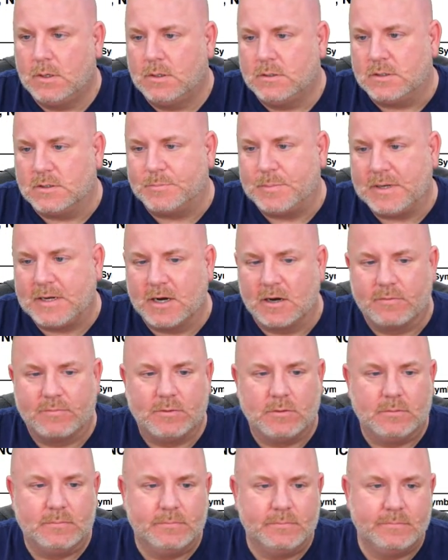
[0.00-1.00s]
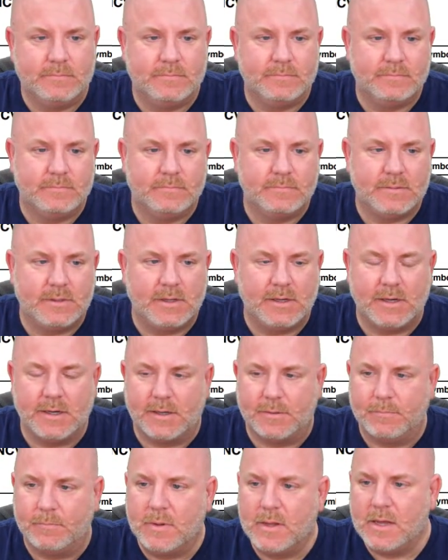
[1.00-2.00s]
just be careful.
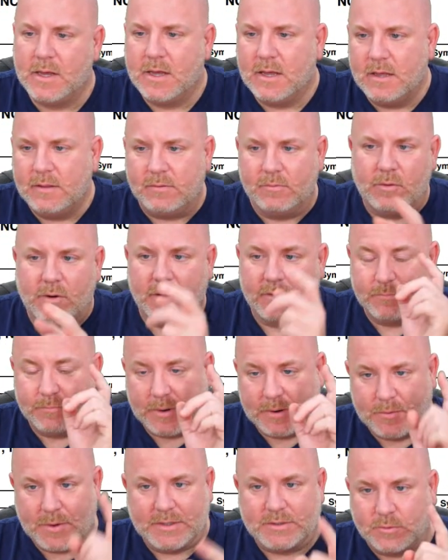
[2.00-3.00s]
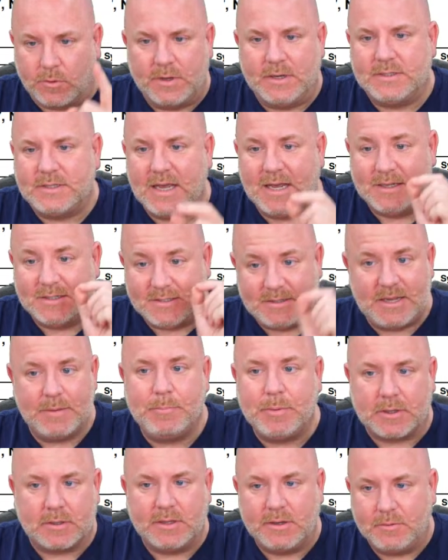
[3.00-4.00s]
But what I was going to say is
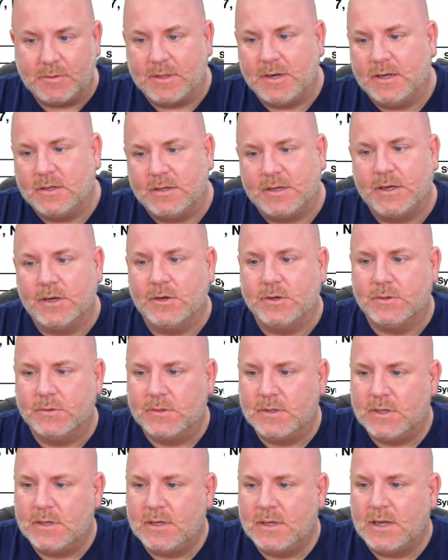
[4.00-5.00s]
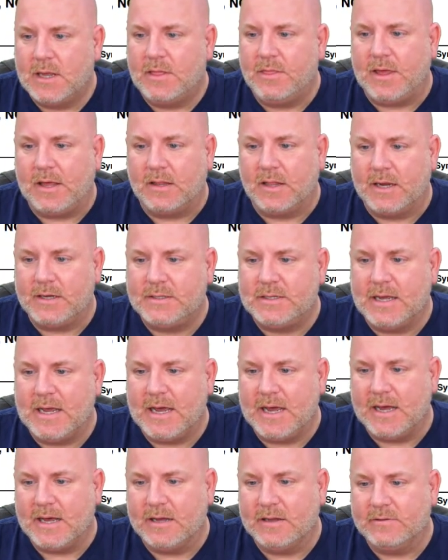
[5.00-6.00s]
typically with an LDO, they like to
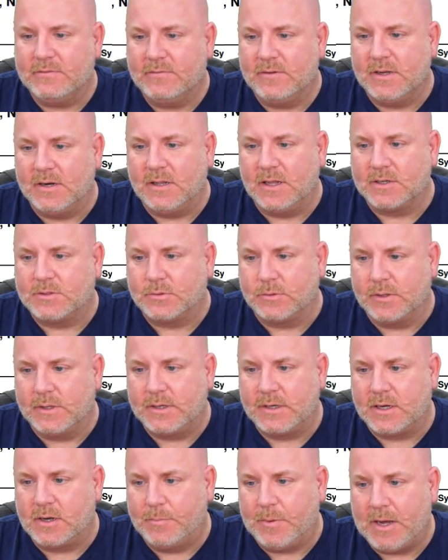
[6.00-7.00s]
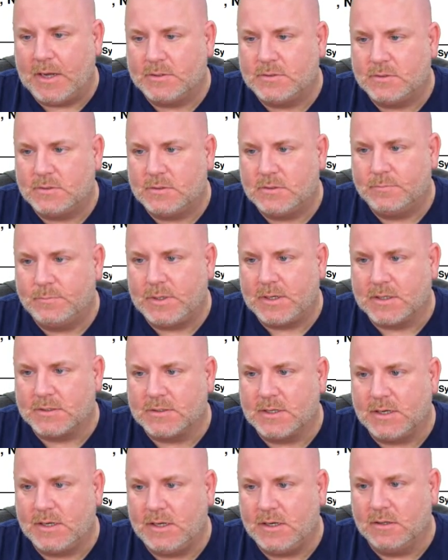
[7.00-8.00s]
have an electrolytic capacitor because
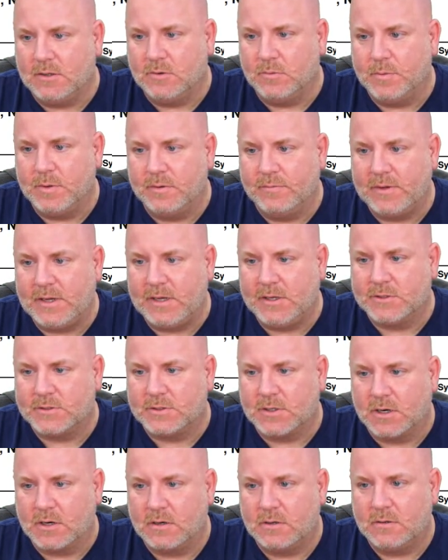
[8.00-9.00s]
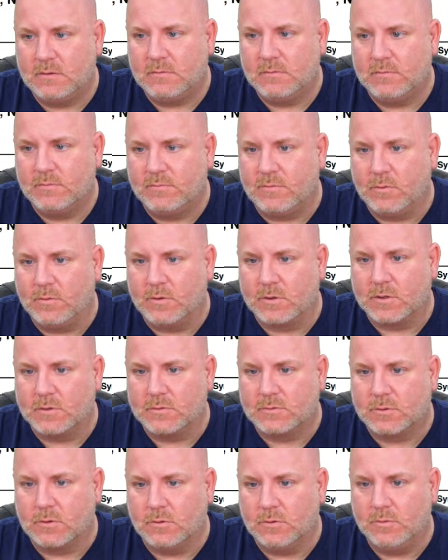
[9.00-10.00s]
they need a little bit of ESR for their
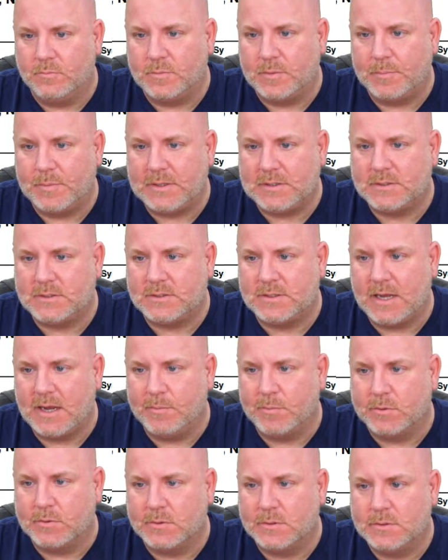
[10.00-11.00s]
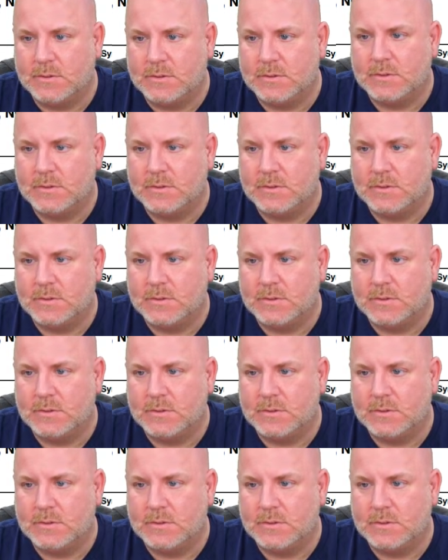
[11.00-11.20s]
control loop to be stable.